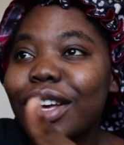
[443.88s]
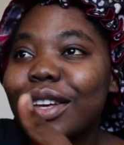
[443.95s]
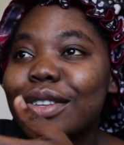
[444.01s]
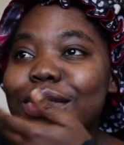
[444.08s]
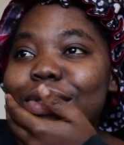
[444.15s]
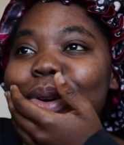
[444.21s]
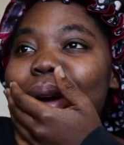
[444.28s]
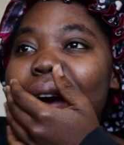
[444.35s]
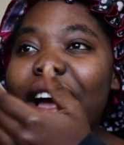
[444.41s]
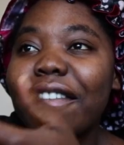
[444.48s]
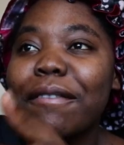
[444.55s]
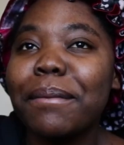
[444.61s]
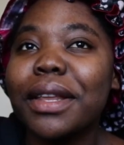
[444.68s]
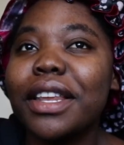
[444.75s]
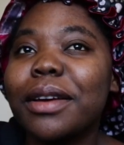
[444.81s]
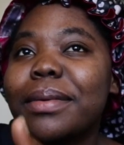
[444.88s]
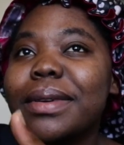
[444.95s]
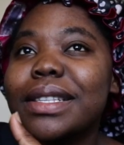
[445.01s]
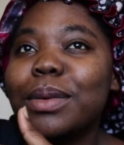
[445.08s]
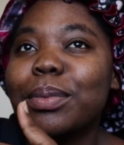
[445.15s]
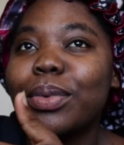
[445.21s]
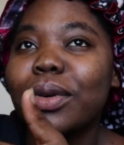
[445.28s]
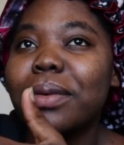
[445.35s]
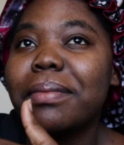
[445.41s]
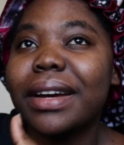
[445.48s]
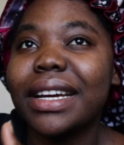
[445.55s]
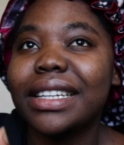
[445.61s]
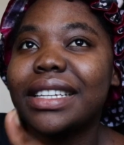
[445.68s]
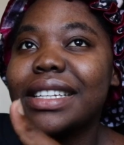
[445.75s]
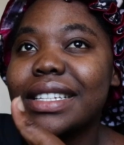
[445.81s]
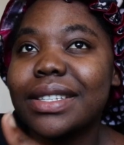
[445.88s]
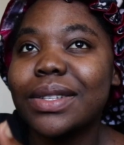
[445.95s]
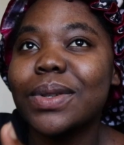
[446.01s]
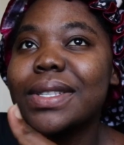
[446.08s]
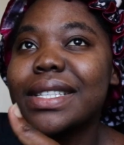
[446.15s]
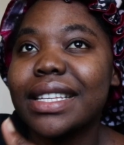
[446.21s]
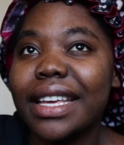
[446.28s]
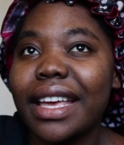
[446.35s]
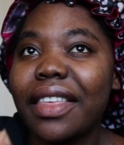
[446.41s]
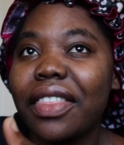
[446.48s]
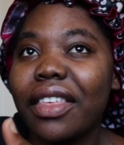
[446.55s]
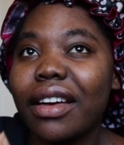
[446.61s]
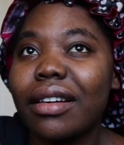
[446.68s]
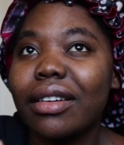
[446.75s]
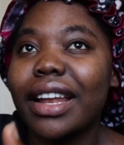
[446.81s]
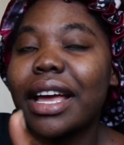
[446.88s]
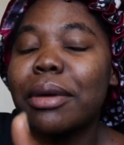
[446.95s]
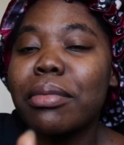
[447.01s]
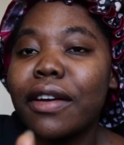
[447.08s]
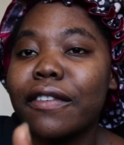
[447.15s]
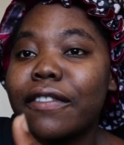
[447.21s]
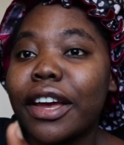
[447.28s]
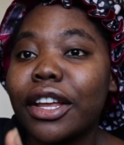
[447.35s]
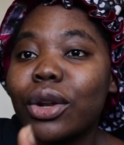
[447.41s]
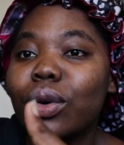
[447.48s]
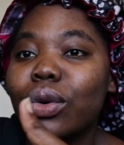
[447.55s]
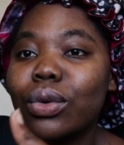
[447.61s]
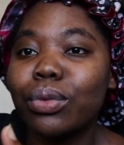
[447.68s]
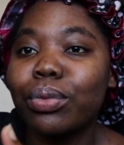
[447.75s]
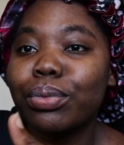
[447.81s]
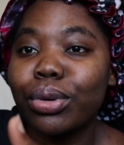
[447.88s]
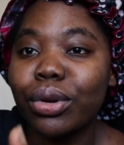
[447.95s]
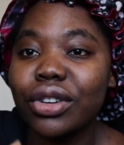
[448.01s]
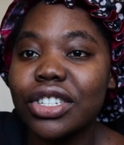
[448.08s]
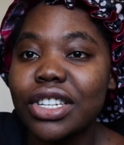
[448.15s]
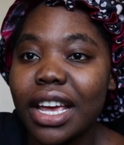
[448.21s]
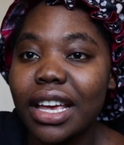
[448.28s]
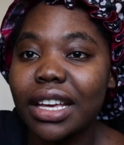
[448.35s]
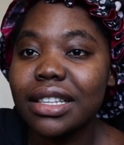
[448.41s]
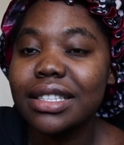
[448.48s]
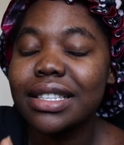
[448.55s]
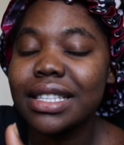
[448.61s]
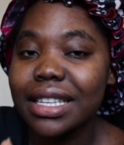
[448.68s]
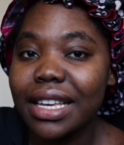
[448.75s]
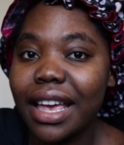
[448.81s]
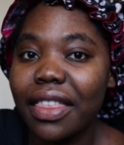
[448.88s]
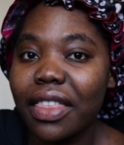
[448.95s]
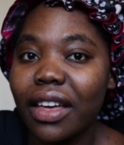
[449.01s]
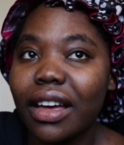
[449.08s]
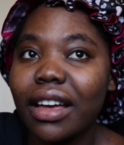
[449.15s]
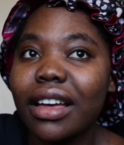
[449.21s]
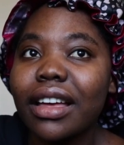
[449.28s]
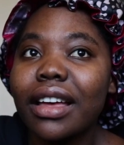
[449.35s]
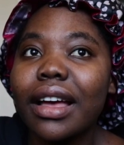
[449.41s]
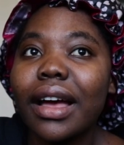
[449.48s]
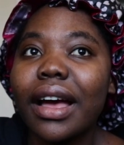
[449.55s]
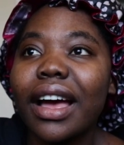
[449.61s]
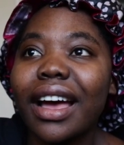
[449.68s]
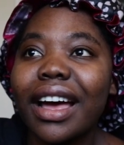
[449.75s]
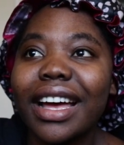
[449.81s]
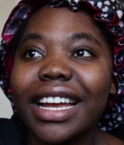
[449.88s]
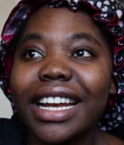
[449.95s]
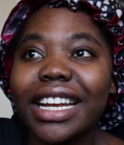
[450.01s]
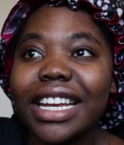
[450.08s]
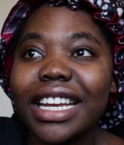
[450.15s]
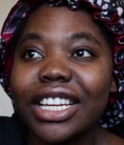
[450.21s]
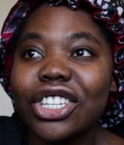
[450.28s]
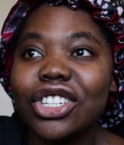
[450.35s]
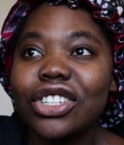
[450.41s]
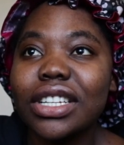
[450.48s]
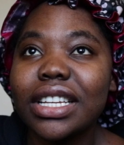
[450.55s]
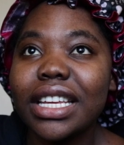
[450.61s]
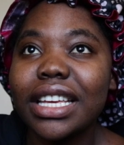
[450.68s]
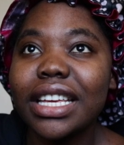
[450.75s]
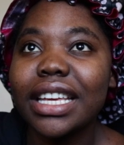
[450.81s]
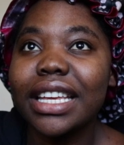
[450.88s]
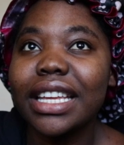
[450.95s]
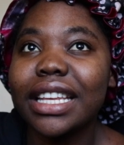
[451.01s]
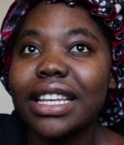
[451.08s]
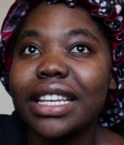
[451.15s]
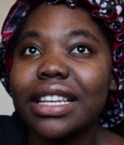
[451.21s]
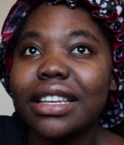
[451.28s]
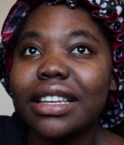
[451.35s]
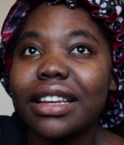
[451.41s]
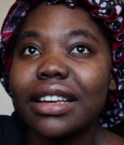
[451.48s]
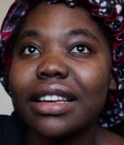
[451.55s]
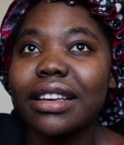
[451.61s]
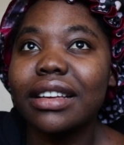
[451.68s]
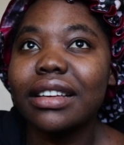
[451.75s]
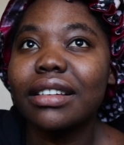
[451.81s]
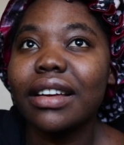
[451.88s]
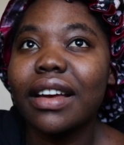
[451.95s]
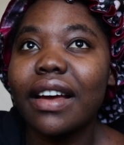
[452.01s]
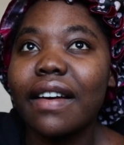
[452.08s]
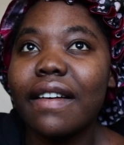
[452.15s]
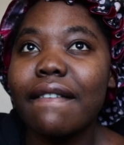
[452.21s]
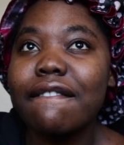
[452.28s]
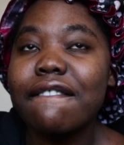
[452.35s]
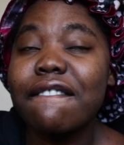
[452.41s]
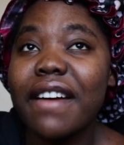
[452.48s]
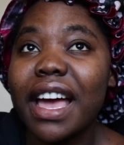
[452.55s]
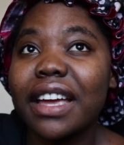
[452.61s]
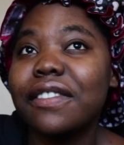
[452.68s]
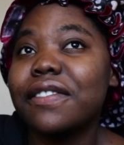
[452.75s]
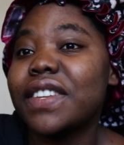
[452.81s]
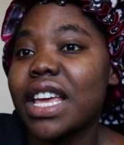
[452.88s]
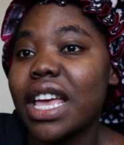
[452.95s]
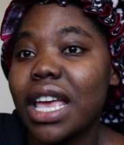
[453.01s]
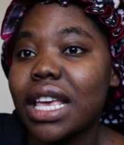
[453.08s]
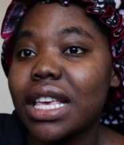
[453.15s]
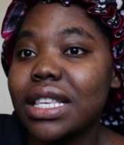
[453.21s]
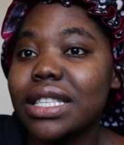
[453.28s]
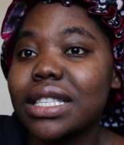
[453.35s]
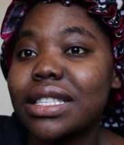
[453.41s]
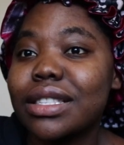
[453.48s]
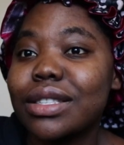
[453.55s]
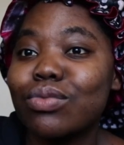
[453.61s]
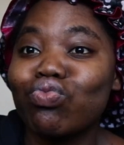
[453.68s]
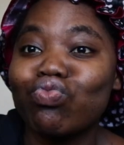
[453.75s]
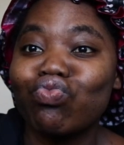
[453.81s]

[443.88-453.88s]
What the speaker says: So I've been able to put my disso together, like my final project together, literally in 5 days.